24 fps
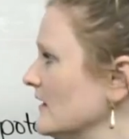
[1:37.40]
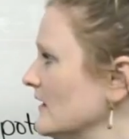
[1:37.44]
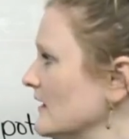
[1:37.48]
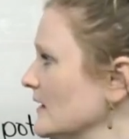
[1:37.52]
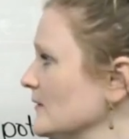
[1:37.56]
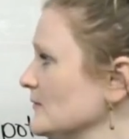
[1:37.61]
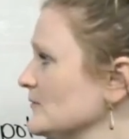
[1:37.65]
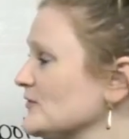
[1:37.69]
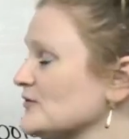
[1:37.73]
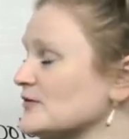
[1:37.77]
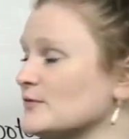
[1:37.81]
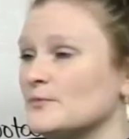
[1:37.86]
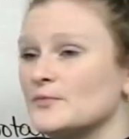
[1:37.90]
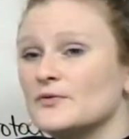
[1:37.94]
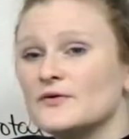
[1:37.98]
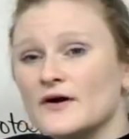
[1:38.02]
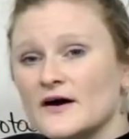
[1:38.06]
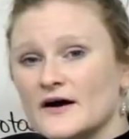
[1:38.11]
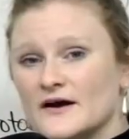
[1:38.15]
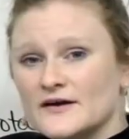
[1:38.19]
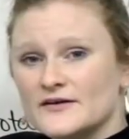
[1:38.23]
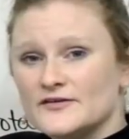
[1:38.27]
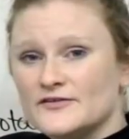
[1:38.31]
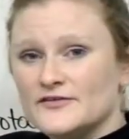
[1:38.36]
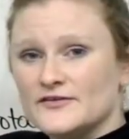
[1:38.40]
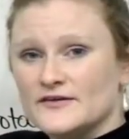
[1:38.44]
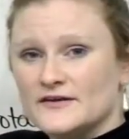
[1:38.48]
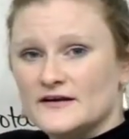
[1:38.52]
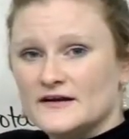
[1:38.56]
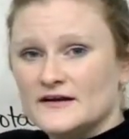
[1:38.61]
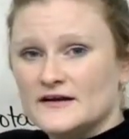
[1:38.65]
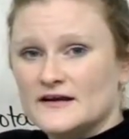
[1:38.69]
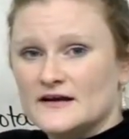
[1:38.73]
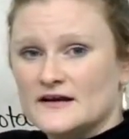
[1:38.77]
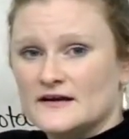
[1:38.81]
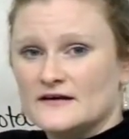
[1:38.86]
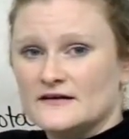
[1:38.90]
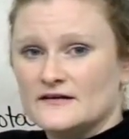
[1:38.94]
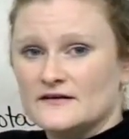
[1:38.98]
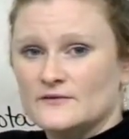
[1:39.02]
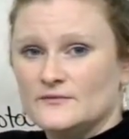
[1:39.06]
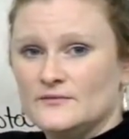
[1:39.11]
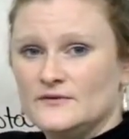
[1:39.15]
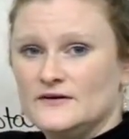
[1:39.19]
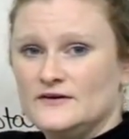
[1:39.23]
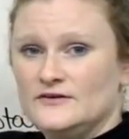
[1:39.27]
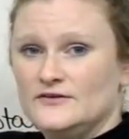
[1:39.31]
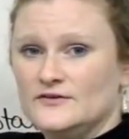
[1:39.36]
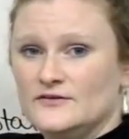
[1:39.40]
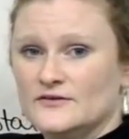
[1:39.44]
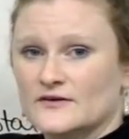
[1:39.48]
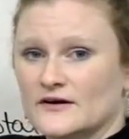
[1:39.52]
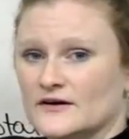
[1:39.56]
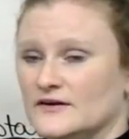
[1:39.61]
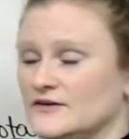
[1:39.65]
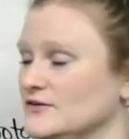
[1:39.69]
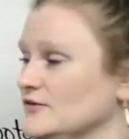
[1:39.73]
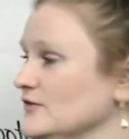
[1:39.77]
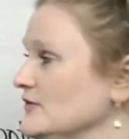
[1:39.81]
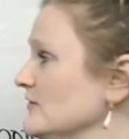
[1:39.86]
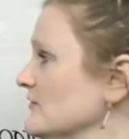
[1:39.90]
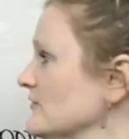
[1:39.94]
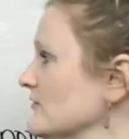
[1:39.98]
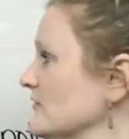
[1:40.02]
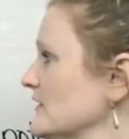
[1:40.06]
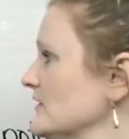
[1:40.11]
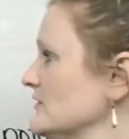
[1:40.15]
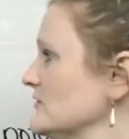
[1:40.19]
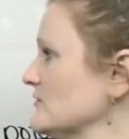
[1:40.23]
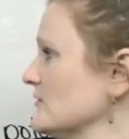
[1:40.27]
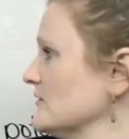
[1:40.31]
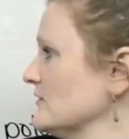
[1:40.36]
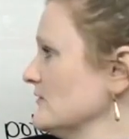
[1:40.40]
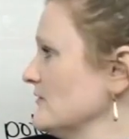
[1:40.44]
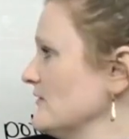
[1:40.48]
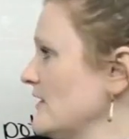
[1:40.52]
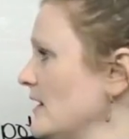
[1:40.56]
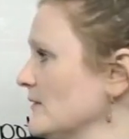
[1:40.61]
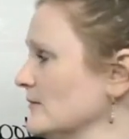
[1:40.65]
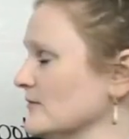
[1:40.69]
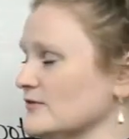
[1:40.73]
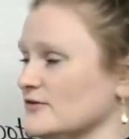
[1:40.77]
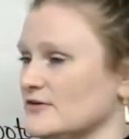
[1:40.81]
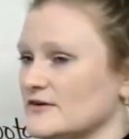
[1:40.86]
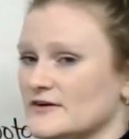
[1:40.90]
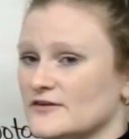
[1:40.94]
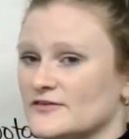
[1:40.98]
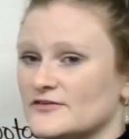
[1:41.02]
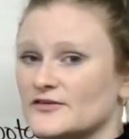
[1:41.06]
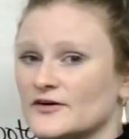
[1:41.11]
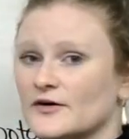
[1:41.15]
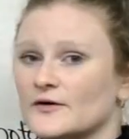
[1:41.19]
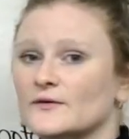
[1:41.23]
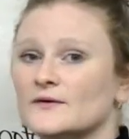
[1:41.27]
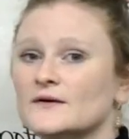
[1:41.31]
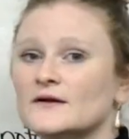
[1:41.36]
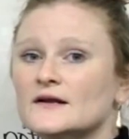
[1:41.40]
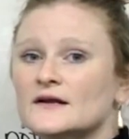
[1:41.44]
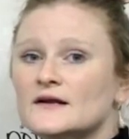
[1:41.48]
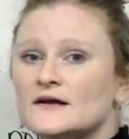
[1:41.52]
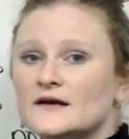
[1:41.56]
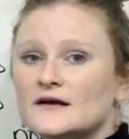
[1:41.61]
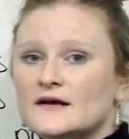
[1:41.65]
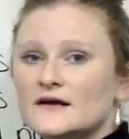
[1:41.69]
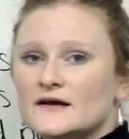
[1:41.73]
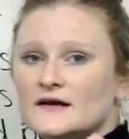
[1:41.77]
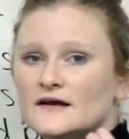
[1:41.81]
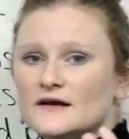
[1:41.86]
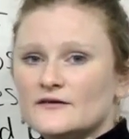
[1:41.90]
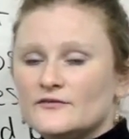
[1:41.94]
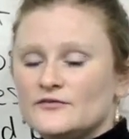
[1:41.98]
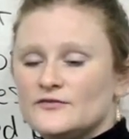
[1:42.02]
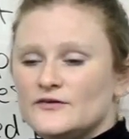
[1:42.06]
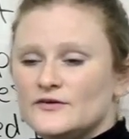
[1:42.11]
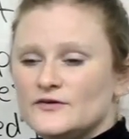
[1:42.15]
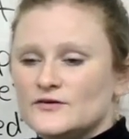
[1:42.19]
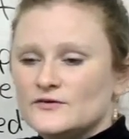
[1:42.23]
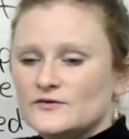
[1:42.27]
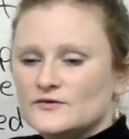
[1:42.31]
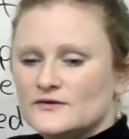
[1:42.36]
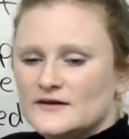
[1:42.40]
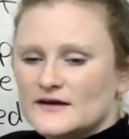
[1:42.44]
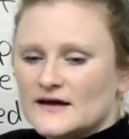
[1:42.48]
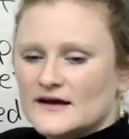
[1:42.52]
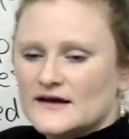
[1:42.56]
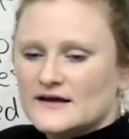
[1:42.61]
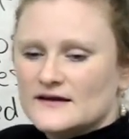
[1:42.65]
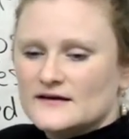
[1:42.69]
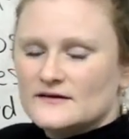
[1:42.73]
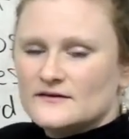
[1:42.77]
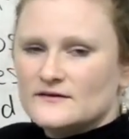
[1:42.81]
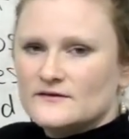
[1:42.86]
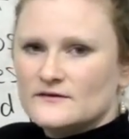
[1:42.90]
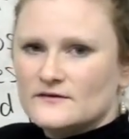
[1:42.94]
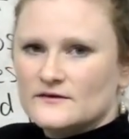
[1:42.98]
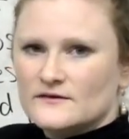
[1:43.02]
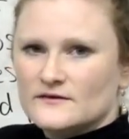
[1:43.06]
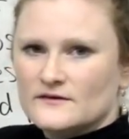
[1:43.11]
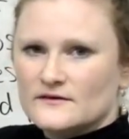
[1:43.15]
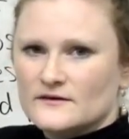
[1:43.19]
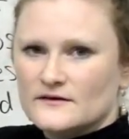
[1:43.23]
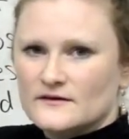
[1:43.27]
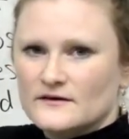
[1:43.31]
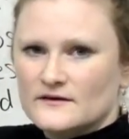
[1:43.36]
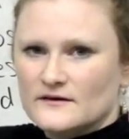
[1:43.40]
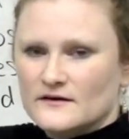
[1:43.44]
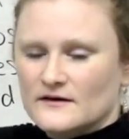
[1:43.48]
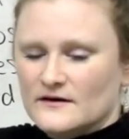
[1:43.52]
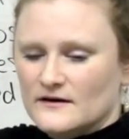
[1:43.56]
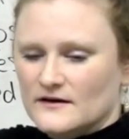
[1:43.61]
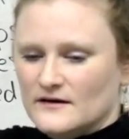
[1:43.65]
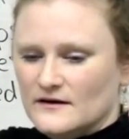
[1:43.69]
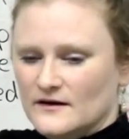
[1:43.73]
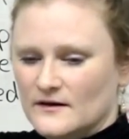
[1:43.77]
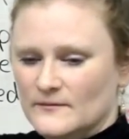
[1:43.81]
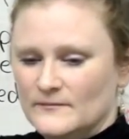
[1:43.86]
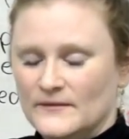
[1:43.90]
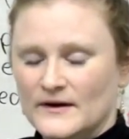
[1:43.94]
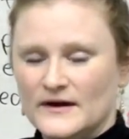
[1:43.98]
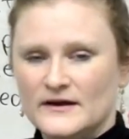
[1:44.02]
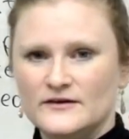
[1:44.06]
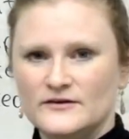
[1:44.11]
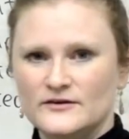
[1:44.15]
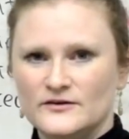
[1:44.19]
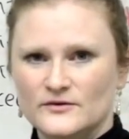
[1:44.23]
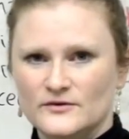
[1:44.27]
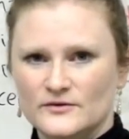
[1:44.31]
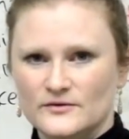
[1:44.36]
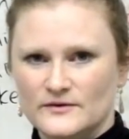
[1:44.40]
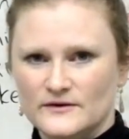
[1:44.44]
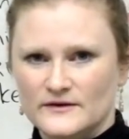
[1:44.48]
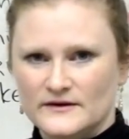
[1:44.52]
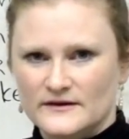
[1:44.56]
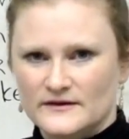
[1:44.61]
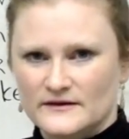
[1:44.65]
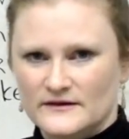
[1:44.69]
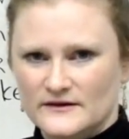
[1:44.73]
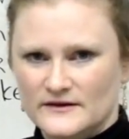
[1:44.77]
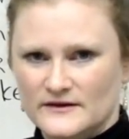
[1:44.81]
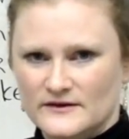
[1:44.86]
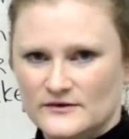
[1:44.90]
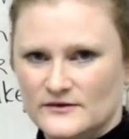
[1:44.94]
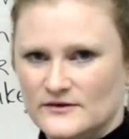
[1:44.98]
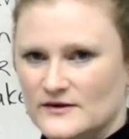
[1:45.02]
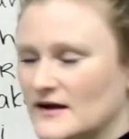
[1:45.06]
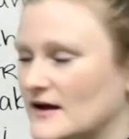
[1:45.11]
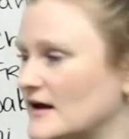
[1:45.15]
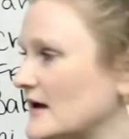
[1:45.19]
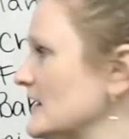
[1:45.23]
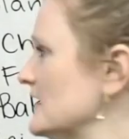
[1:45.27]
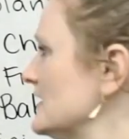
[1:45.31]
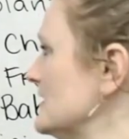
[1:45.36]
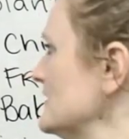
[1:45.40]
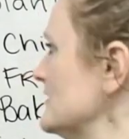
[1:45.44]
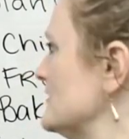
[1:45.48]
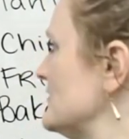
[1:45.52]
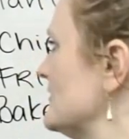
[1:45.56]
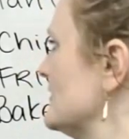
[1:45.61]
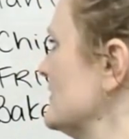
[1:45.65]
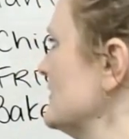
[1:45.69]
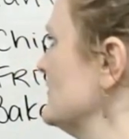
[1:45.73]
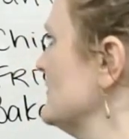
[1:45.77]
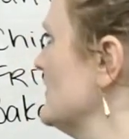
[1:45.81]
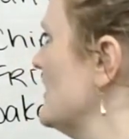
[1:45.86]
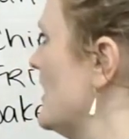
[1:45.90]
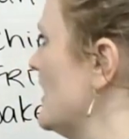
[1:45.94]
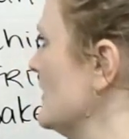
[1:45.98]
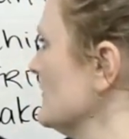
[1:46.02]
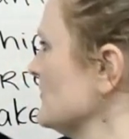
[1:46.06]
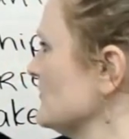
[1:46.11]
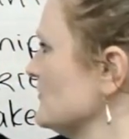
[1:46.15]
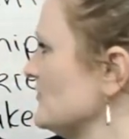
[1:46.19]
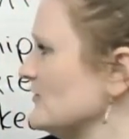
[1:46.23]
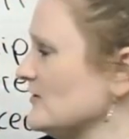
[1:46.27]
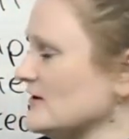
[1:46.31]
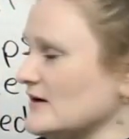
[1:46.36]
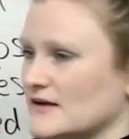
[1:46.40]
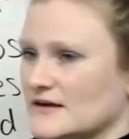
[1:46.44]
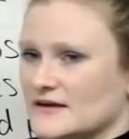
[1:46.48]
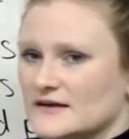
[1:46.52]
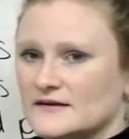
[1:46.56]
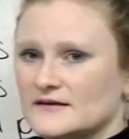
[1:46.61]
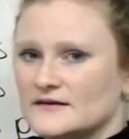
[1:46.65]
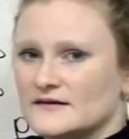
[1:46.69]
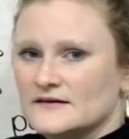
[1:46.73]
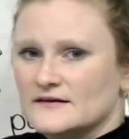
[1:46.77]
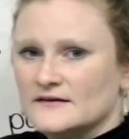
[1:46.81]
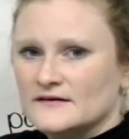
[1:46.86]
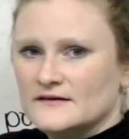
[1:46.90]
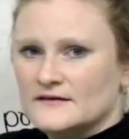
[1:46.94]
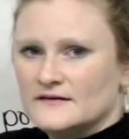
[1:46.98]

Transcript: I'm surprised that in Canada we do not use the French word of aubergine. So if you get a menu in the UK and it says aubergine,